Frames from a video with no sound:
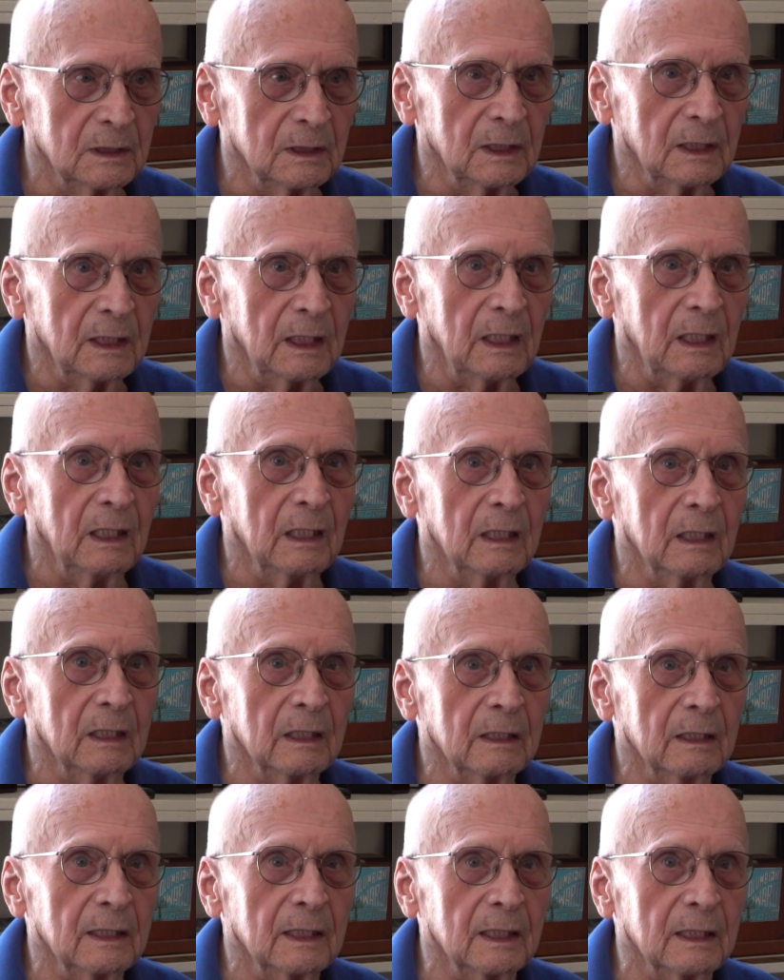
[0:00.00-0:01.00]
And
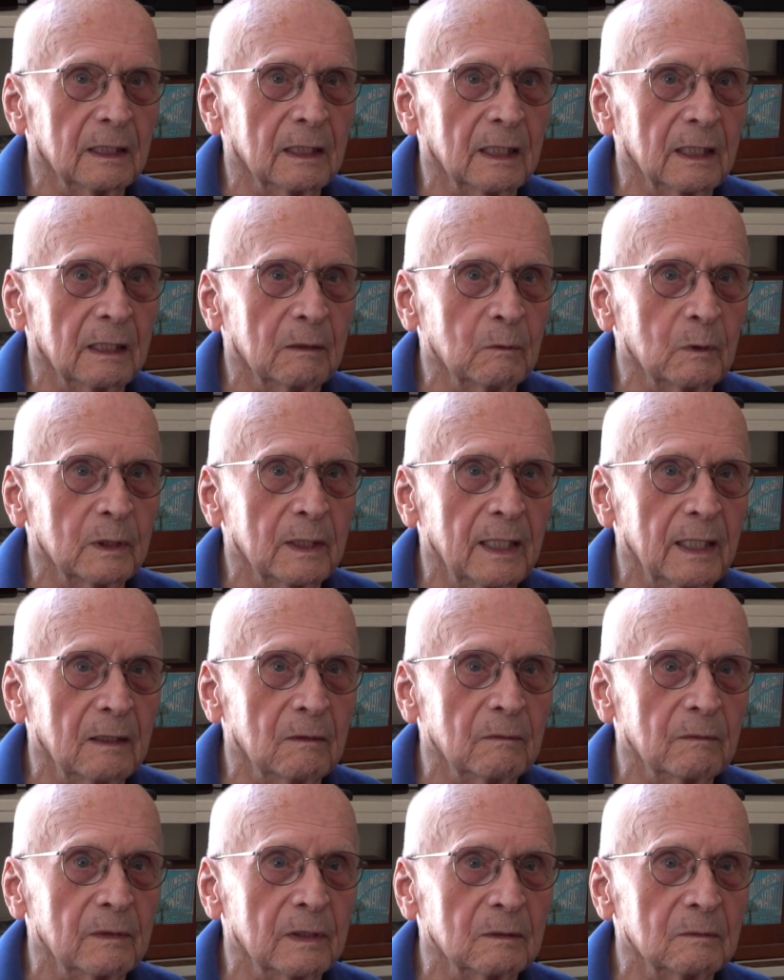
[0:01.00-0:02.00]
then they would have
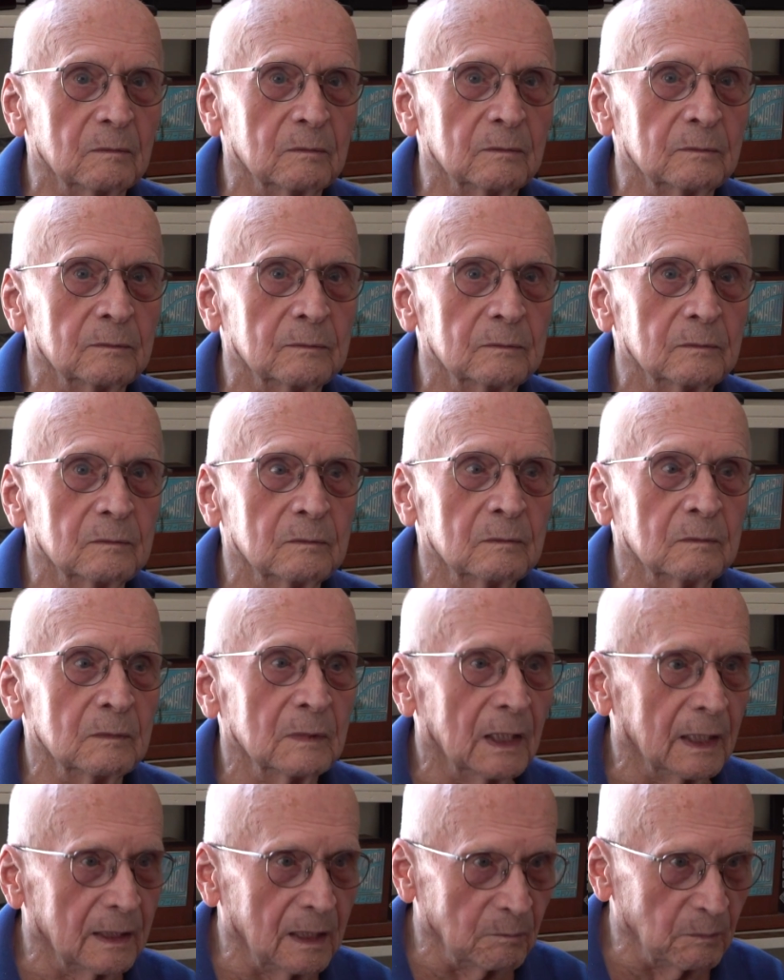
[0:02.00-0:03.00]
them at
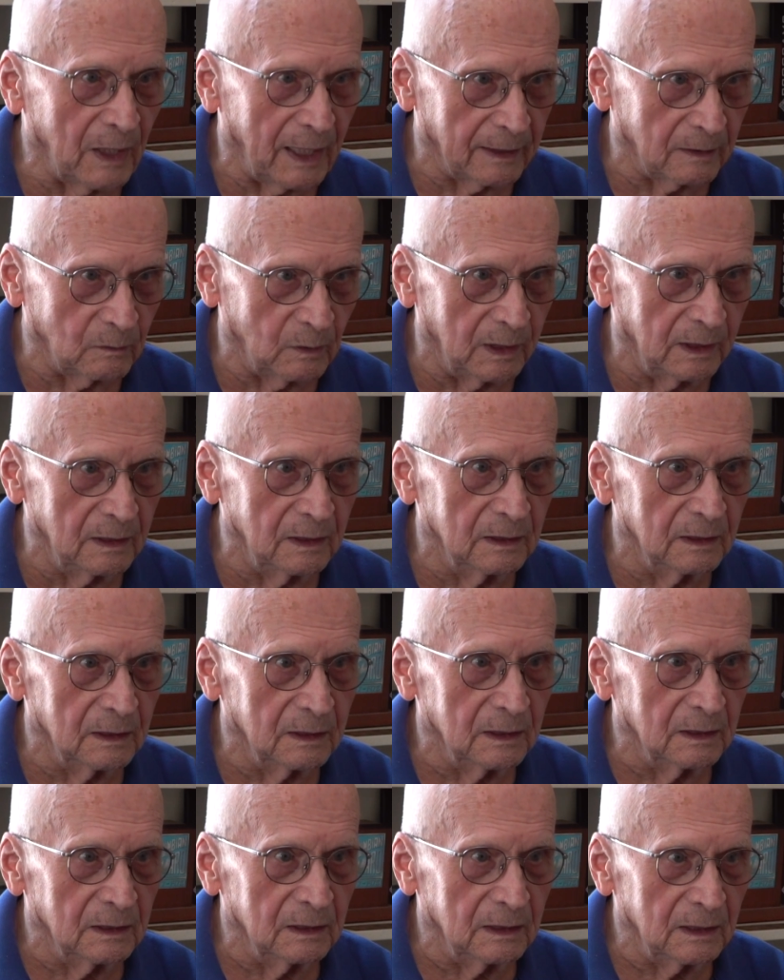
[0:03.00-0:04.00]
the Parkway,
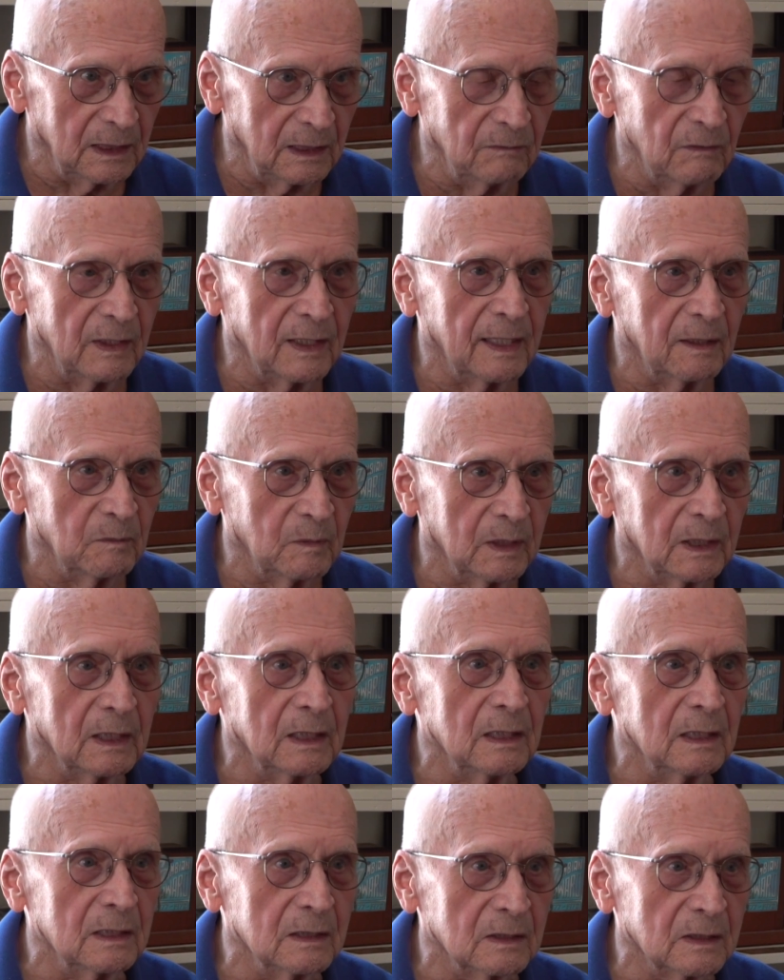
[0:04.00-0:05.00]
even that many
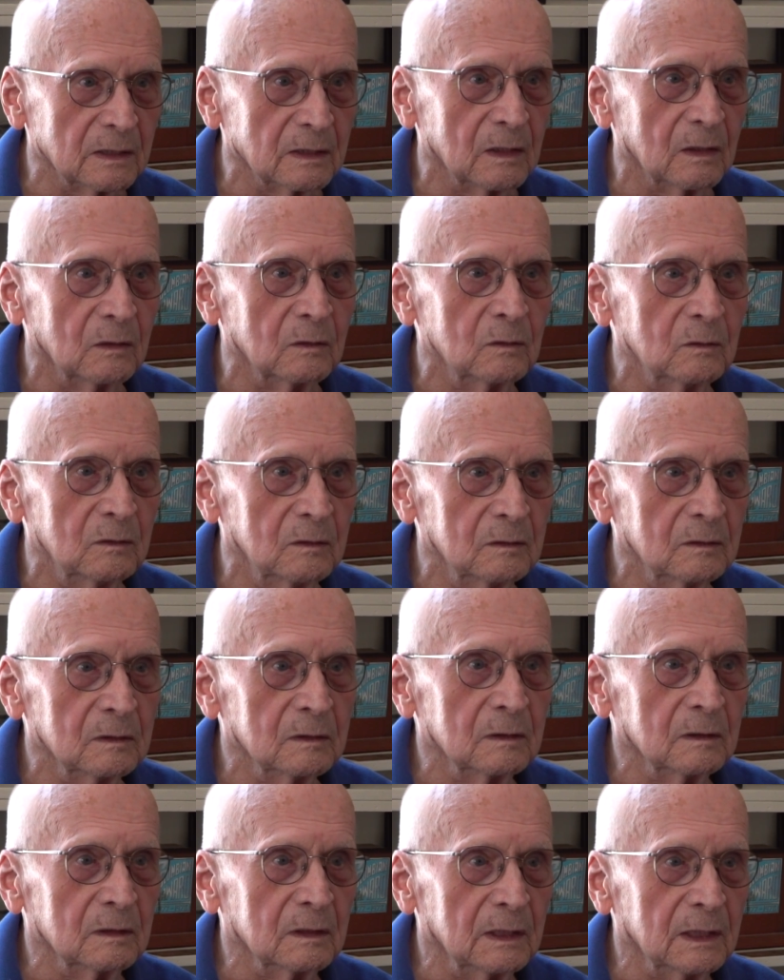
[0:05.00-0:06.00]
years ago.
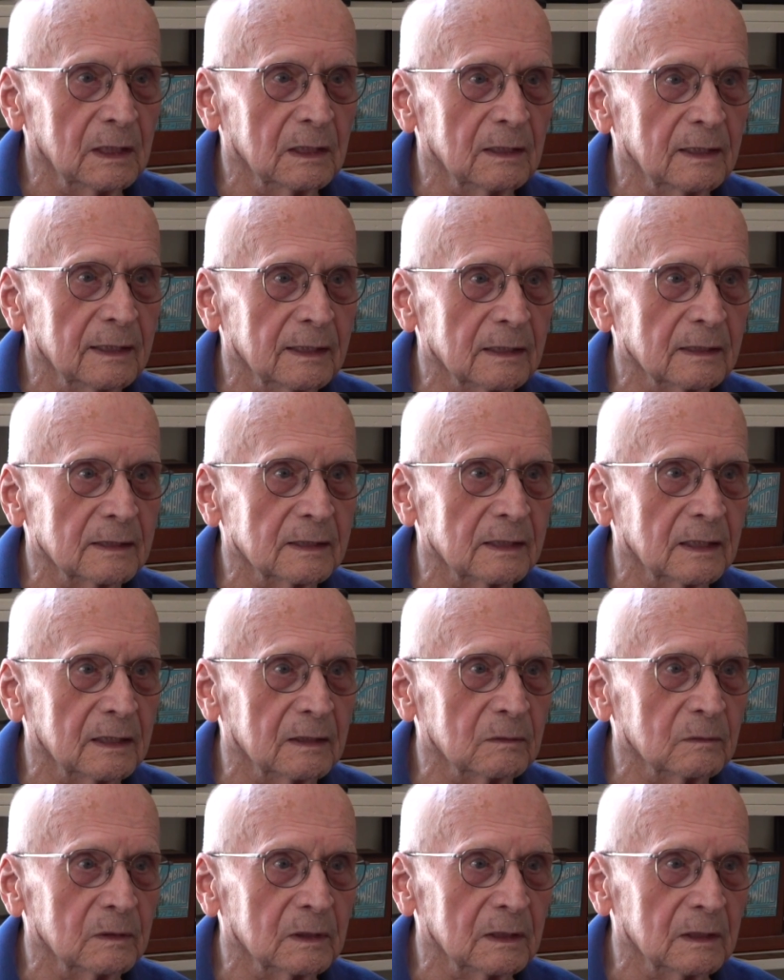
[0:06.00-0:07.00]
They had things down
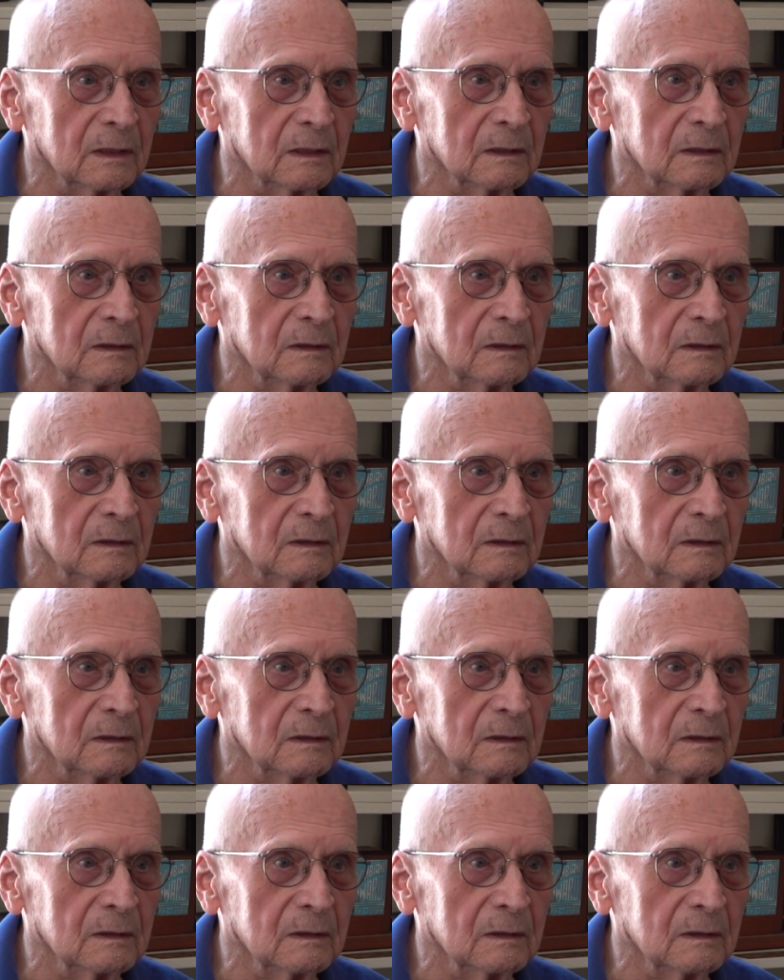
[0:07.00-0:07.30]
there.